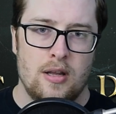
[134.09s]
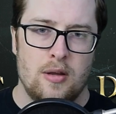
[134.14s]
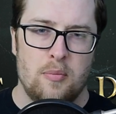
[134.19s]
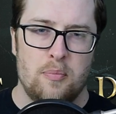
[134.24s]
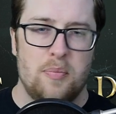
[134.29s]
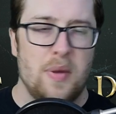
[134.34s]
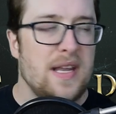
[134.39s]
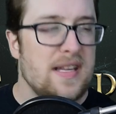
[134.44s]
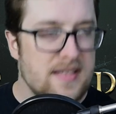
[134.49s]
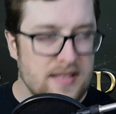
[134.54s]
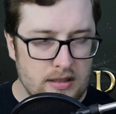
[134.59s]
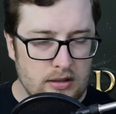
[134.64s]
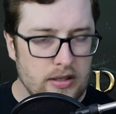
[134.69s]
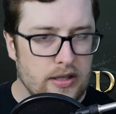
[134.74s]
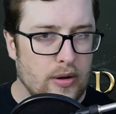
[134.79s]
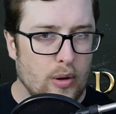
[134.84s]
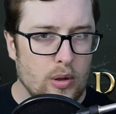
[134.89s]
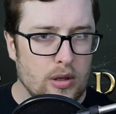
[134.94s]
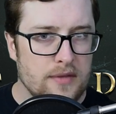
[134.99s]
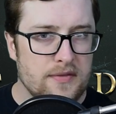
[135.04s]
Basically,
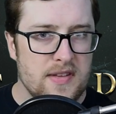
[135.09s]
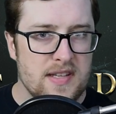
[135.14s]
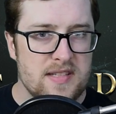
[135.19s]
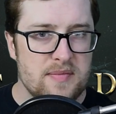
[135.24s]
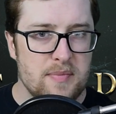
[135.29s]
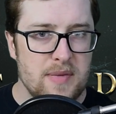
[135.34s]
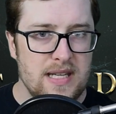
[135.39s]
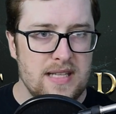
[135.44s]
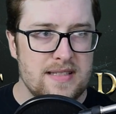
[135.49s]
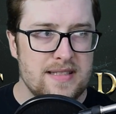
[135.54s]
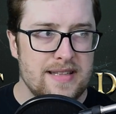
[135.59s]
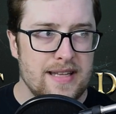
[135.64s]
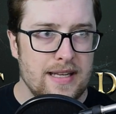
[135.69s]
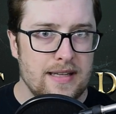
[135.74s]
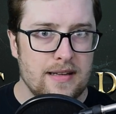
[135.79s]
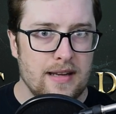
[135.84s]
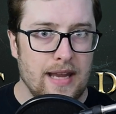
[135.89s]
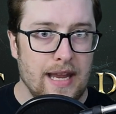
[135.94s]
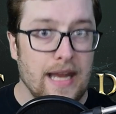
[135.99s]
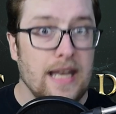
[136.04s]
all of this means that
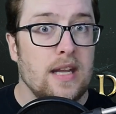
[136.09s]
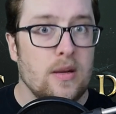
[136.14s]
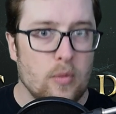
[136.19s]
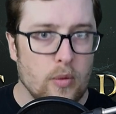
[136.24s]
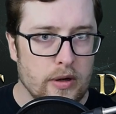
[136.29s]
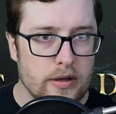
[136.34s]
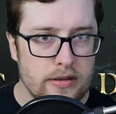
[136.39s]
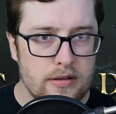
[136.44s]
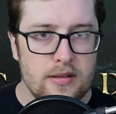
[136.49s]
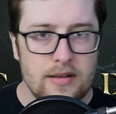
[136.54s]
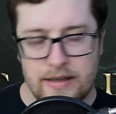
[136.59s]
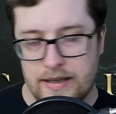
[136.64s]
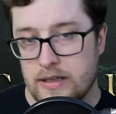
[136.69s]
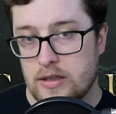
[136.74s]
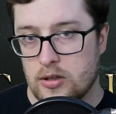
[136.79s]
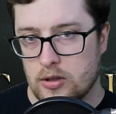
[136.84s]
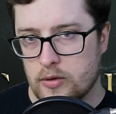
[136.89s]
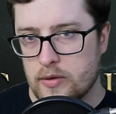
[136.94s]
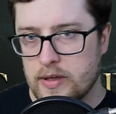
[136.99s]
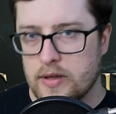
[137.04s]
anyone,
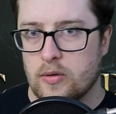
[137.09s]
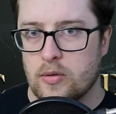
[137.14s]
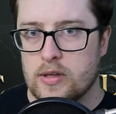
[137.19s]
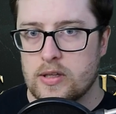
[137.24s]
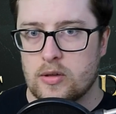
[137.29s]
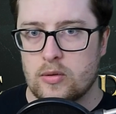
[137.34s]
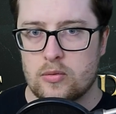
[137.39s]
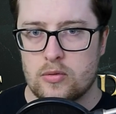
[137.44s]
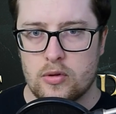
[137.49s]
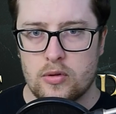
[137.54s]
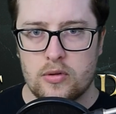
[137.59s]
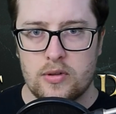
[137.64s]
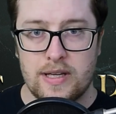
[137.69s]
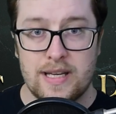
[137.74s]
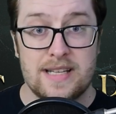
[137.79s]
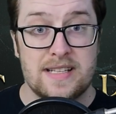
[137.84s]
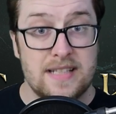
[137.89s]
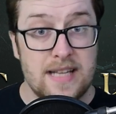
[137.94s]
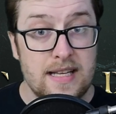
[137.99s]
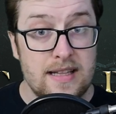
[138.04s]
including Critical Role, can
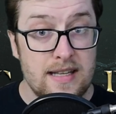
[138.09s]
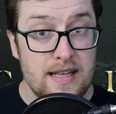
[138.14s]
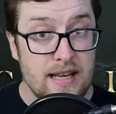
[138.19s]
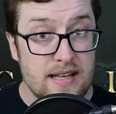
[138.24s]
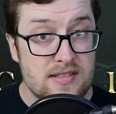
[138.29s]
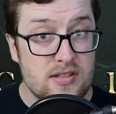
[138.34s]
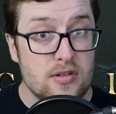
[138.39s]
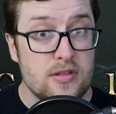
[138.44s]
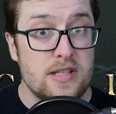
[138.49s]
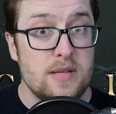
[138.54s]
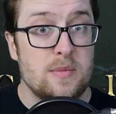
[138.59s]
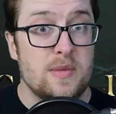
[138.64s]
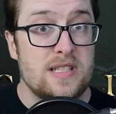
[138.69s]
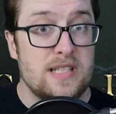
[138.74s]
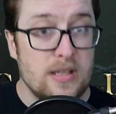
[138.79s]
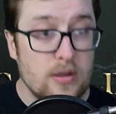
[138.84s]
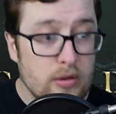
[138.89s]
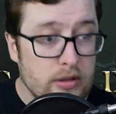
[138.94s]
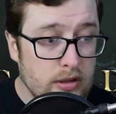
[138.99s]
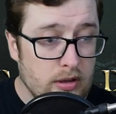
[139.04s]
take the SRD
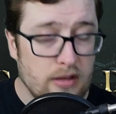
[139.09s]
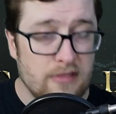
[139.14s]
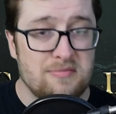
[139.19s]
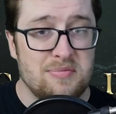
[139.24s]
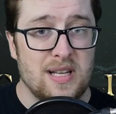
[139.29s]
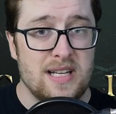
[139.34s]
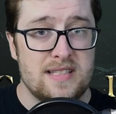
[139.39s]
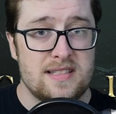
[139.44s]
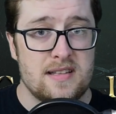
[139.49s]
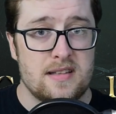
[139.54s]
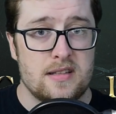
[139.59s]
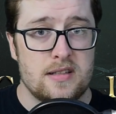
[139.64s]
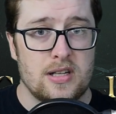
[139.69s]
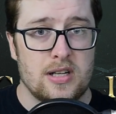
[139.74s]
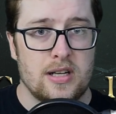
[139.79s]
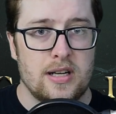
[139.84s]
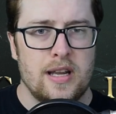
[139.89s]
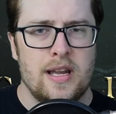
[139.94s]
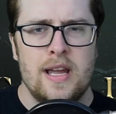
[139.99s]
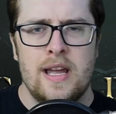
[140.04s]
material of Blades in the
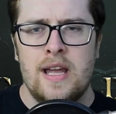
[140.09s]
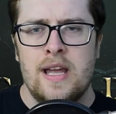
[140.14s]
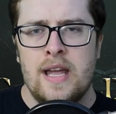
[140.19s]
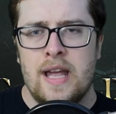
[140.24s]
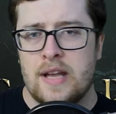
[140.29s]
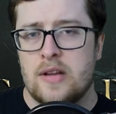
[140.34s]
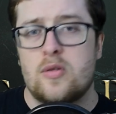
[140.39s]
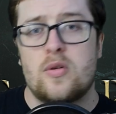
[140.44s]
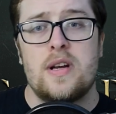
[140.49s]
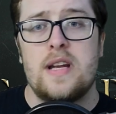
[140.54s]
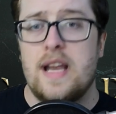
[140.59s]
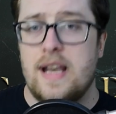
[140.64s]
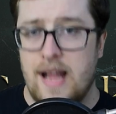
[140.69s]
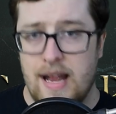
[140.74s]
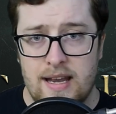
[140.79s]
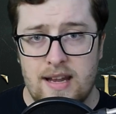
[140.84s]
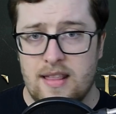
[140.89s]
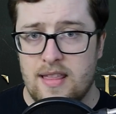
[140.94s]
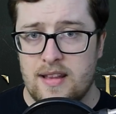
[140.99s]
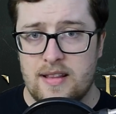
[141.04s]
Dark and create
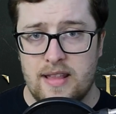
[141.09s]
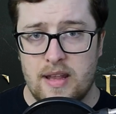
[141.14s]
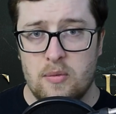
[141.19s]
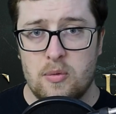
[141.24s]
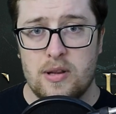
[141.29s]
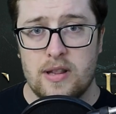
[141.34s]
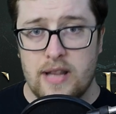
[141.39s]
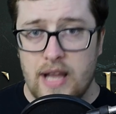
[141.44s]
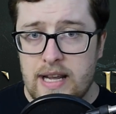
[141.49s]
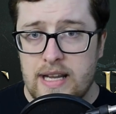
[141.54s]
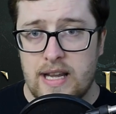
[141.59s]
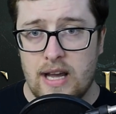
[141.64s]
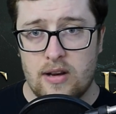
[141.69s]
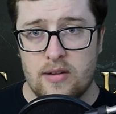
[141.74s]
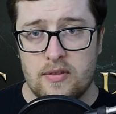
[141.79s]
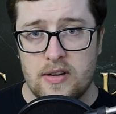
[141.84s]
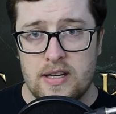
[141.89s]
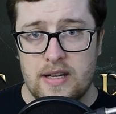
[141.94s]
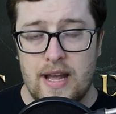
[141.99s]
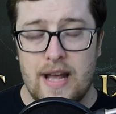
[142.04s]
anything they would like out of
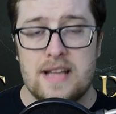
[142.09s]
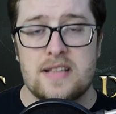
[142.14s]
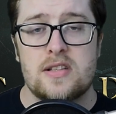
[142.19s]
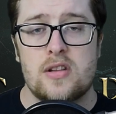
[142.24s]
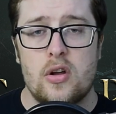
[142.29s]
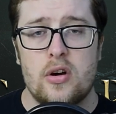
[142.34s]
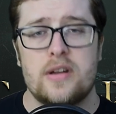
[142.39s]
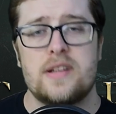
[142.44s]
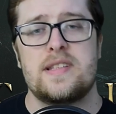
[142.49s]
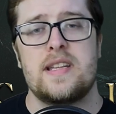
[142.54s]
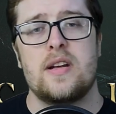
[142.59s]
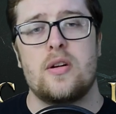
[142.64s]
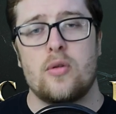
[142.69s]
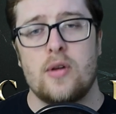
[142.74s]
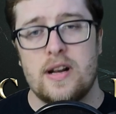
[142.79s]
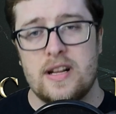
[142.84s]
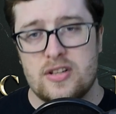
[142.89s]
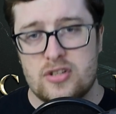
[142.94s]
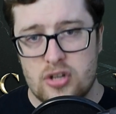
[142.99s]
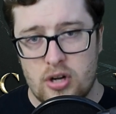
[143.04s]
it as long as they
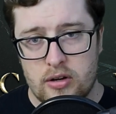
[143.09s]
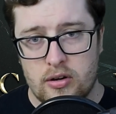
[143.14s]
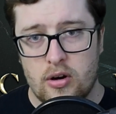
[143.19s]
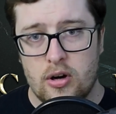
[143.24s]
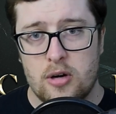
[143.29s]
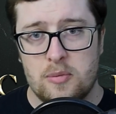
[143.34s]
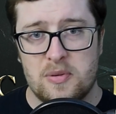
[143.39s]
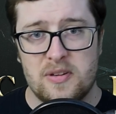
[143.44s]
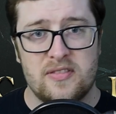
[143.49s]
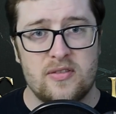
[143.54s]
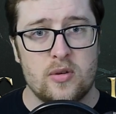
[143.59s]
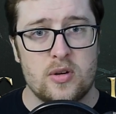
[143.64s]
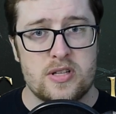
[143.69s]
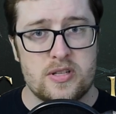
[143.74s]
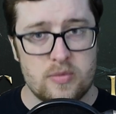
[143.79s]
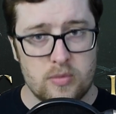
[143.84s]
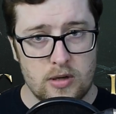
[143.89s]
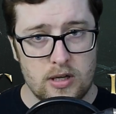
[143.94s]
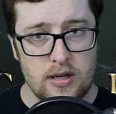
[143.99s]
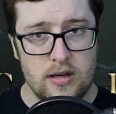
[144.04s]
credit John Harper for his
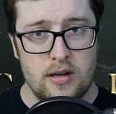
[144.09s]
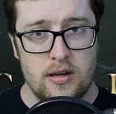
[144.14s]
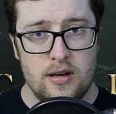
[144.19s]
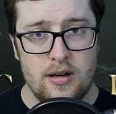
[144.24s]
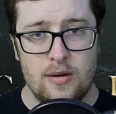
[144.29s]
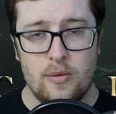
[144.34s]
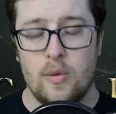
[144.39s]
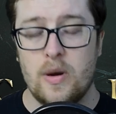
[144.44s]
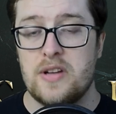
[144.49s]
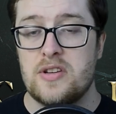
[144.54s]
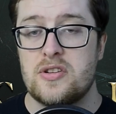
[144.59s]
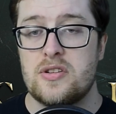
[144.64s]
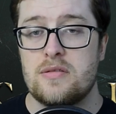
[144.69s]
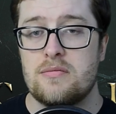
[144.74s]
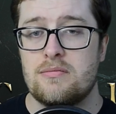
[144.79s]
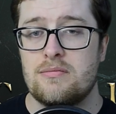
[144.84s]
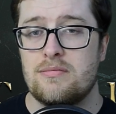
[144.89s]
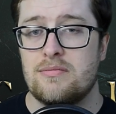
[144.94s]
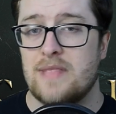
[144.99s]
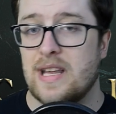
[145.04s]
work, which
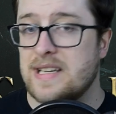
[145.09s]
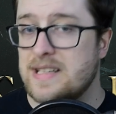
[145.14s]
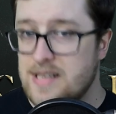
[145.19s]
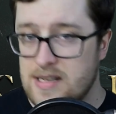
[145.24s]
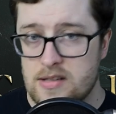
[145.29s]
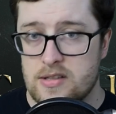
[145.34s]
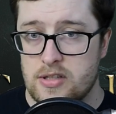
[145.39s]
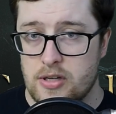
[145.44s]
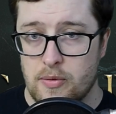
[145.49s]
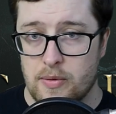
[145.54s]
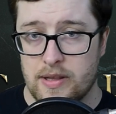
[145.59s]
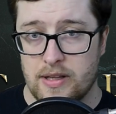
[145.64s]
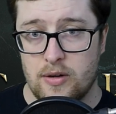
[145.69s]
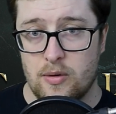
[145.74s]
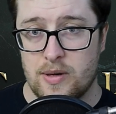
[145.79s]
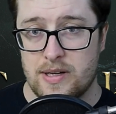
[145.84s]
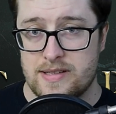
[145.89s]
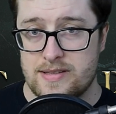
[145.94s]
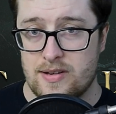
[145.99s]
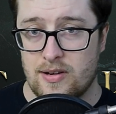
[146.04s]
they didn't do in the
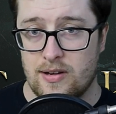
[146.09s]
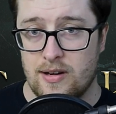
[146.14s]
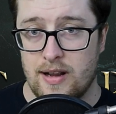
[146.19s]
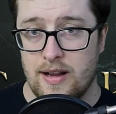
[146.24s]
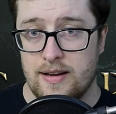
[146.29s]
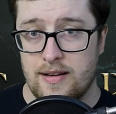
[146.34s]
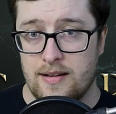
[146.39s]
Quick Start Guide.